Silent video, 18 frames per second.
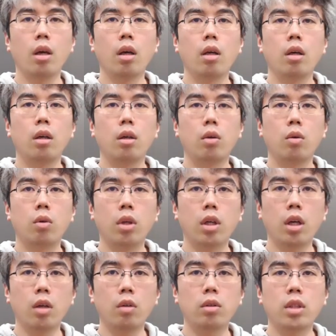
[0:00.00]
live
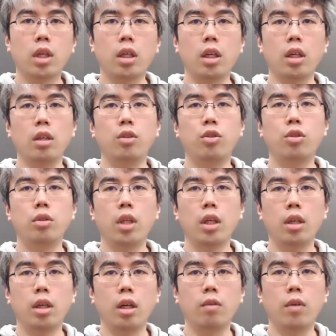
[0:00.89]
Line platform.
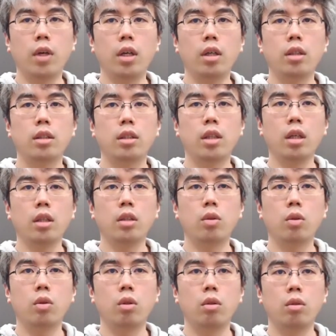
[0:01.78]
In the next 10
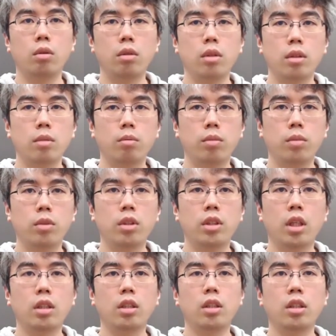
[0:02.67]
years, we're
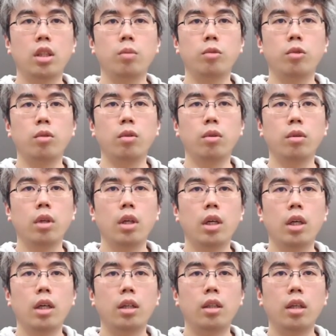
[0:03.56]
working to develop a
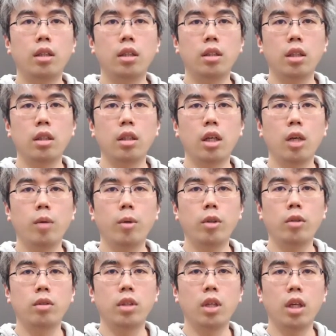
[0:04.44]
more reliable
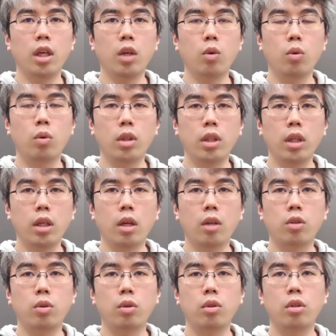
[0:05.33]
system that will
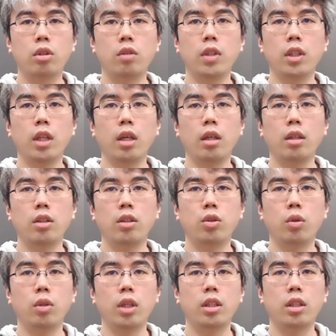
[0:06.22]
allow us to
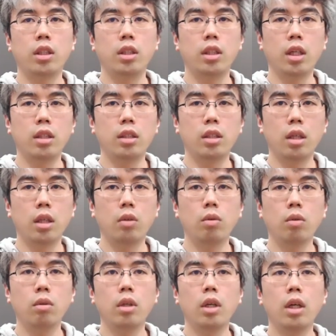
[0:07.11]
expand that distributed
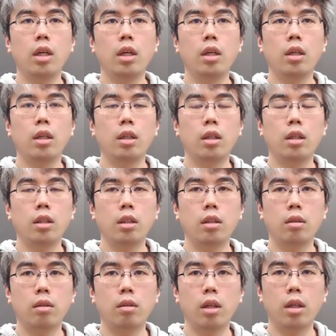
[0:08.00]
system beyond
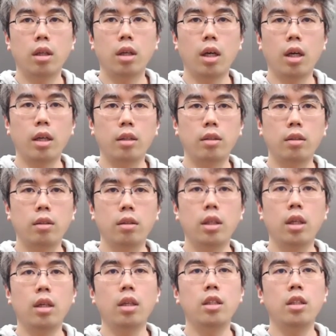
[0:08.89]
the limitation
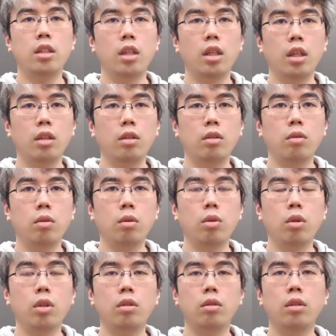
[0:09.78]
of the
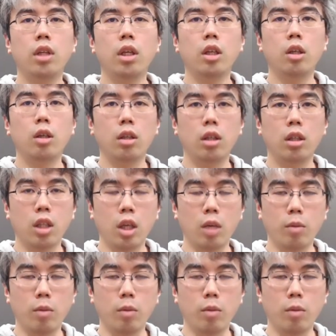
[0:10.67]
data center level.